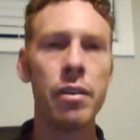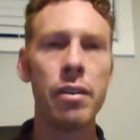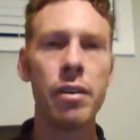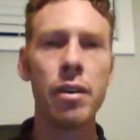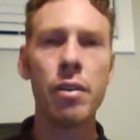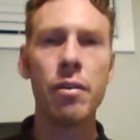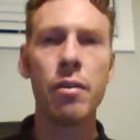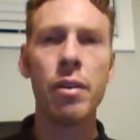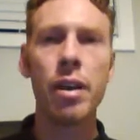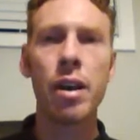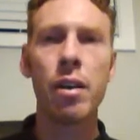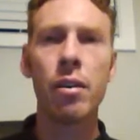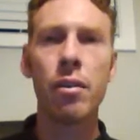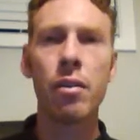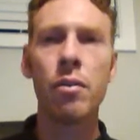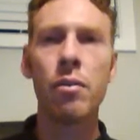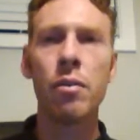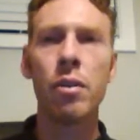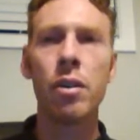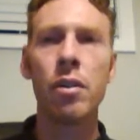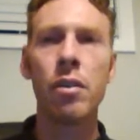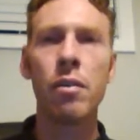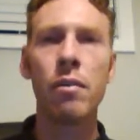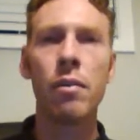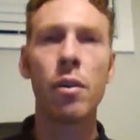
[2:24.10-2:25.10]
no doubt
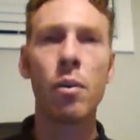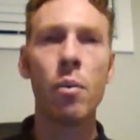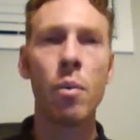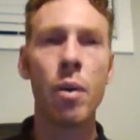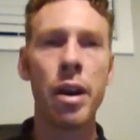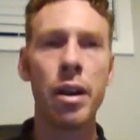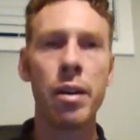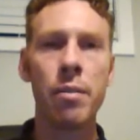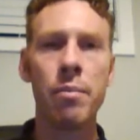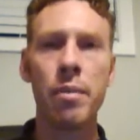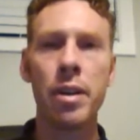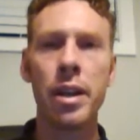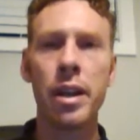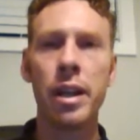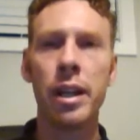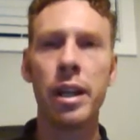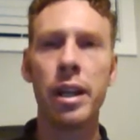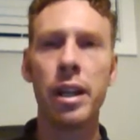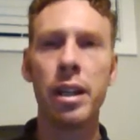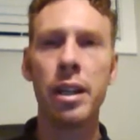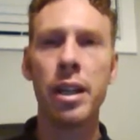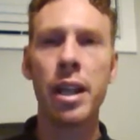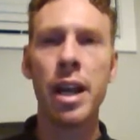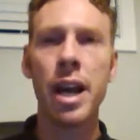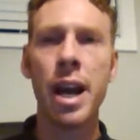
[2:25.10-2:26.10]
going over quite a bit in
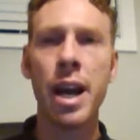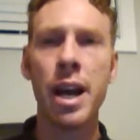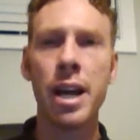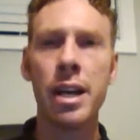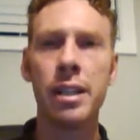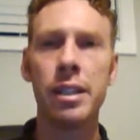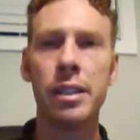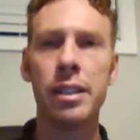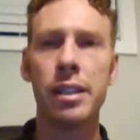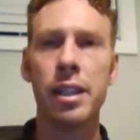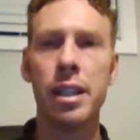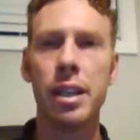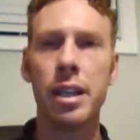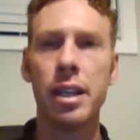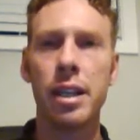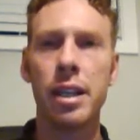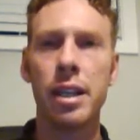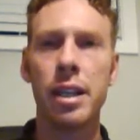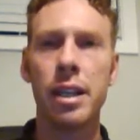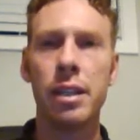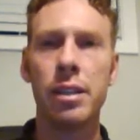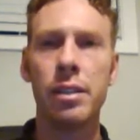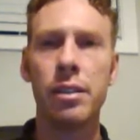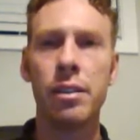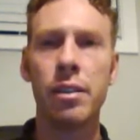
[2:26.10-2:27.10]
class,
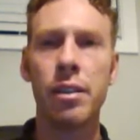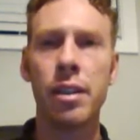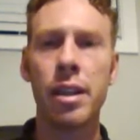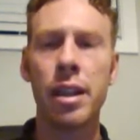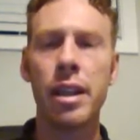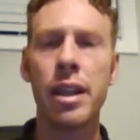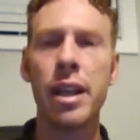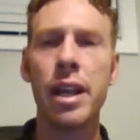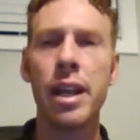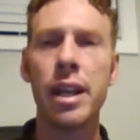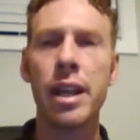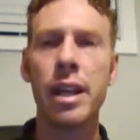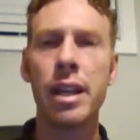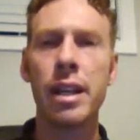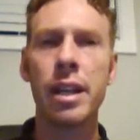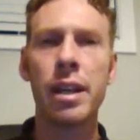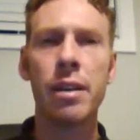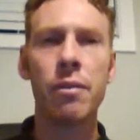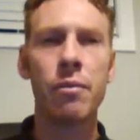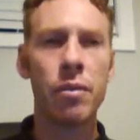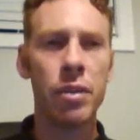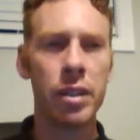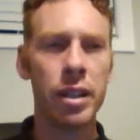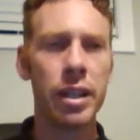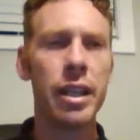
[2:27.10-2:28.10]
so that they can
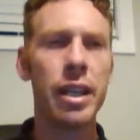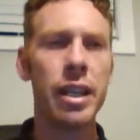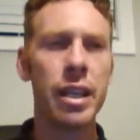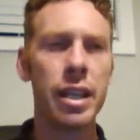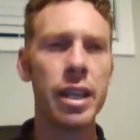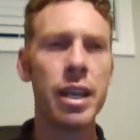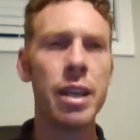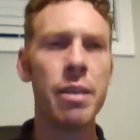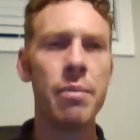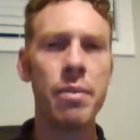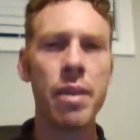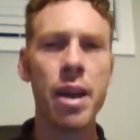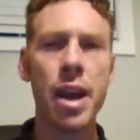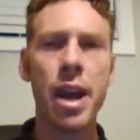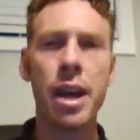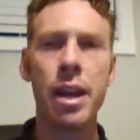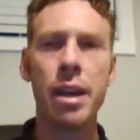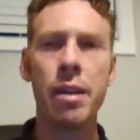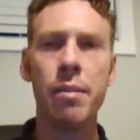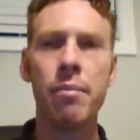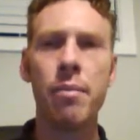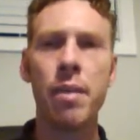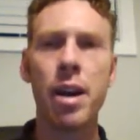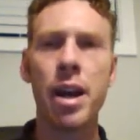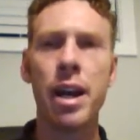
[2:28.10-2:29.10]
really keep that
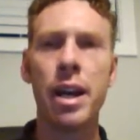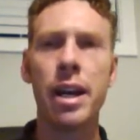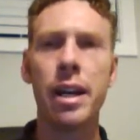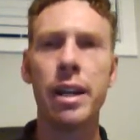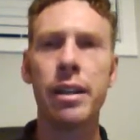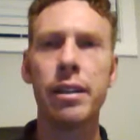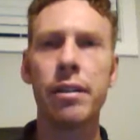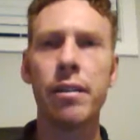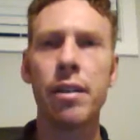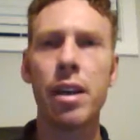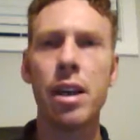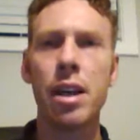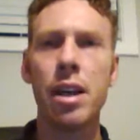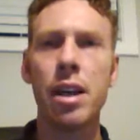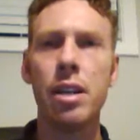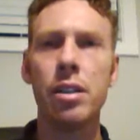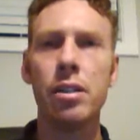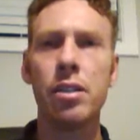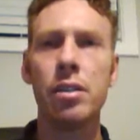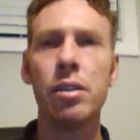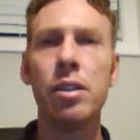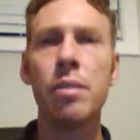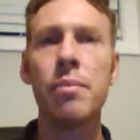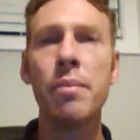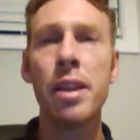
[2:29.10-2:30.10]
in mind.
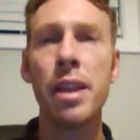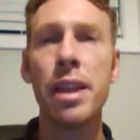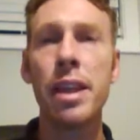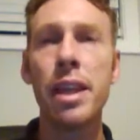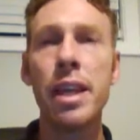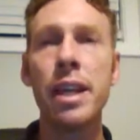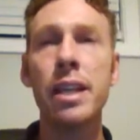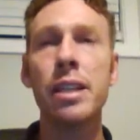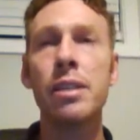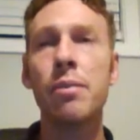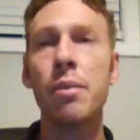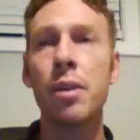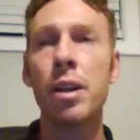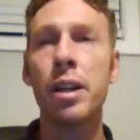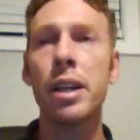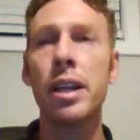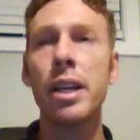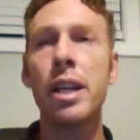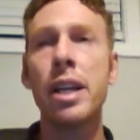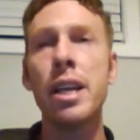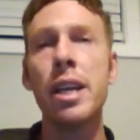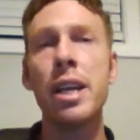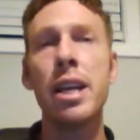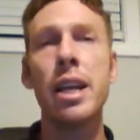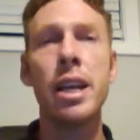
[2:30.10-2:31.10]
So some of the things that we're going
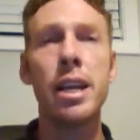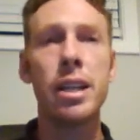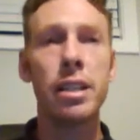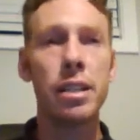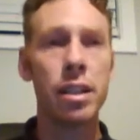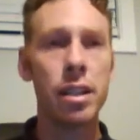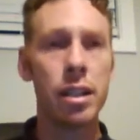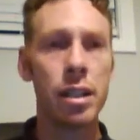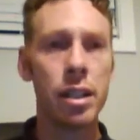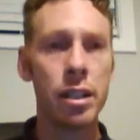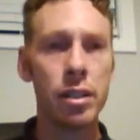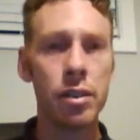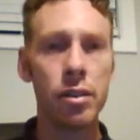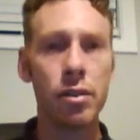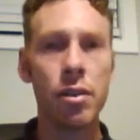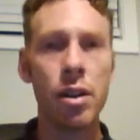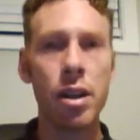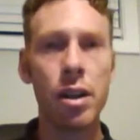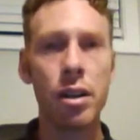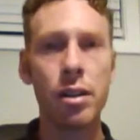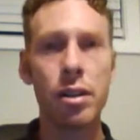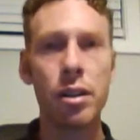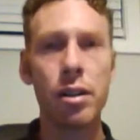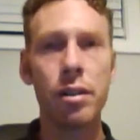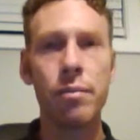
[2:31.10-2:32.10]
to key in as an
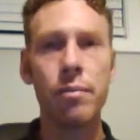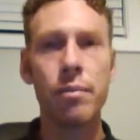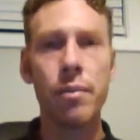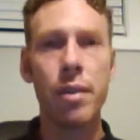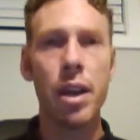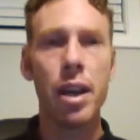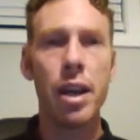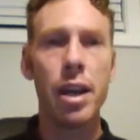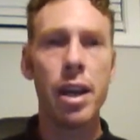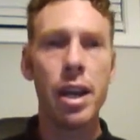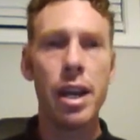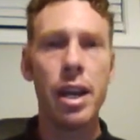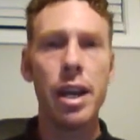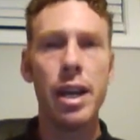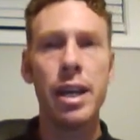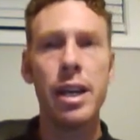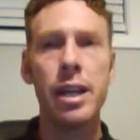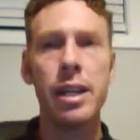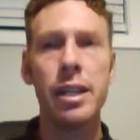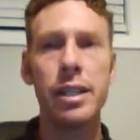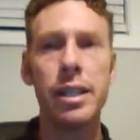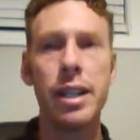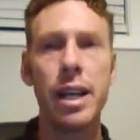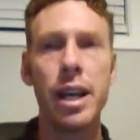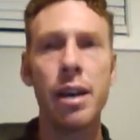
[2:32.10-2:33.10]
instructor
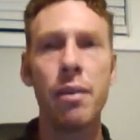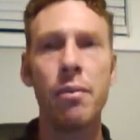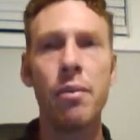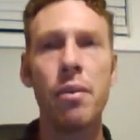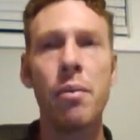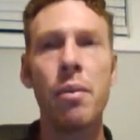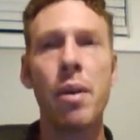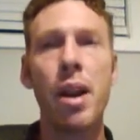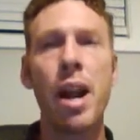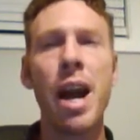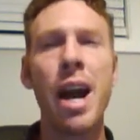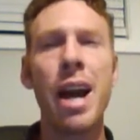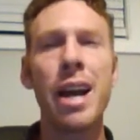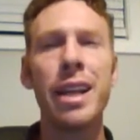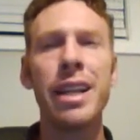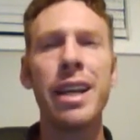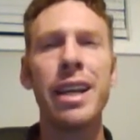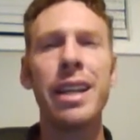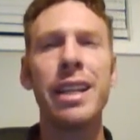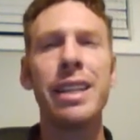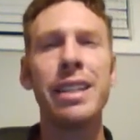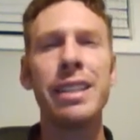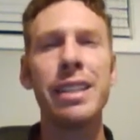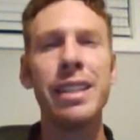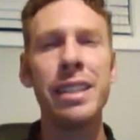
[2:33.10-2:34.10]
is that we want to
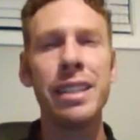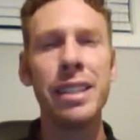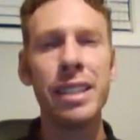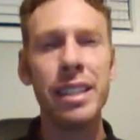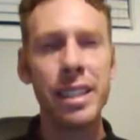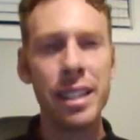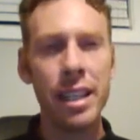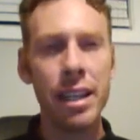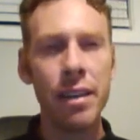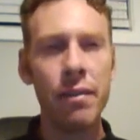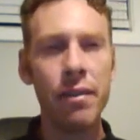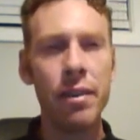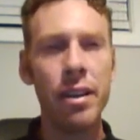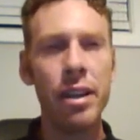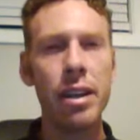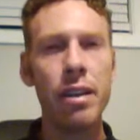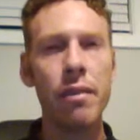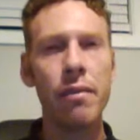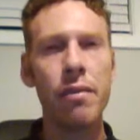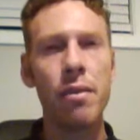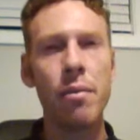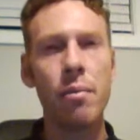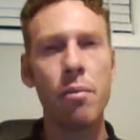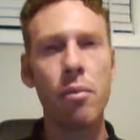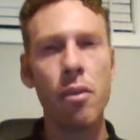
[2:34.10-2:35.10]
highlight the sensitivity
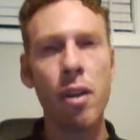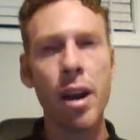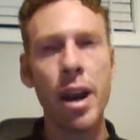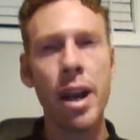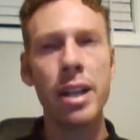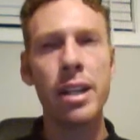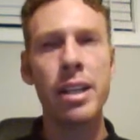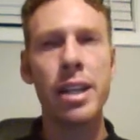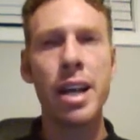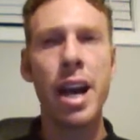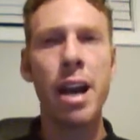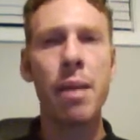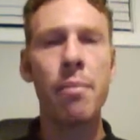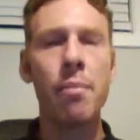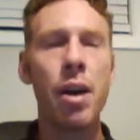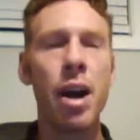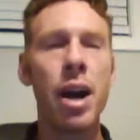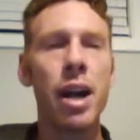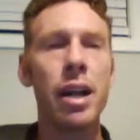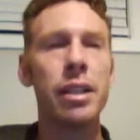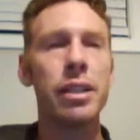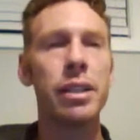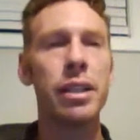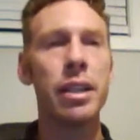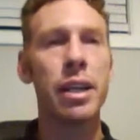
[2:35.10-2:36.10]
of the brain to
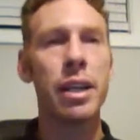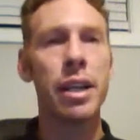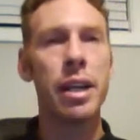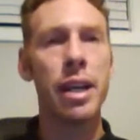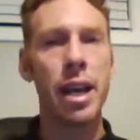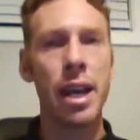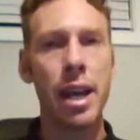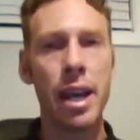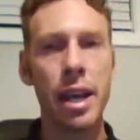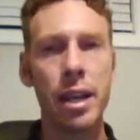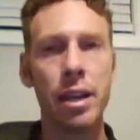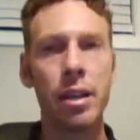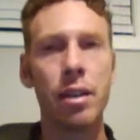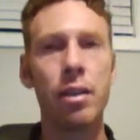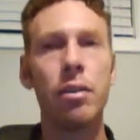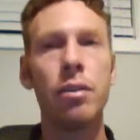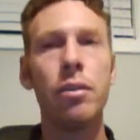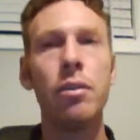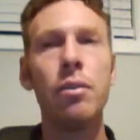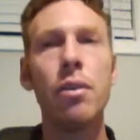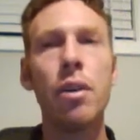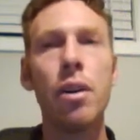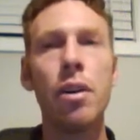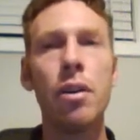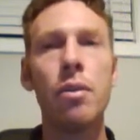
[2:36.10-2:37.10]
hypoxia and
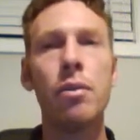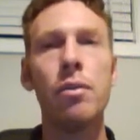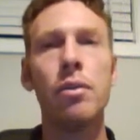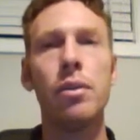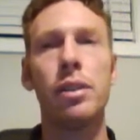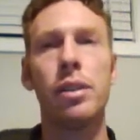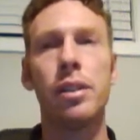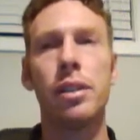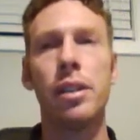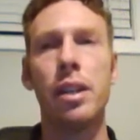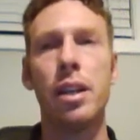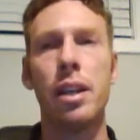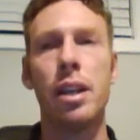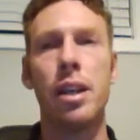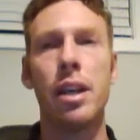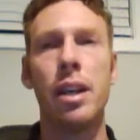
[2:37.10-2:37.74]
glucose,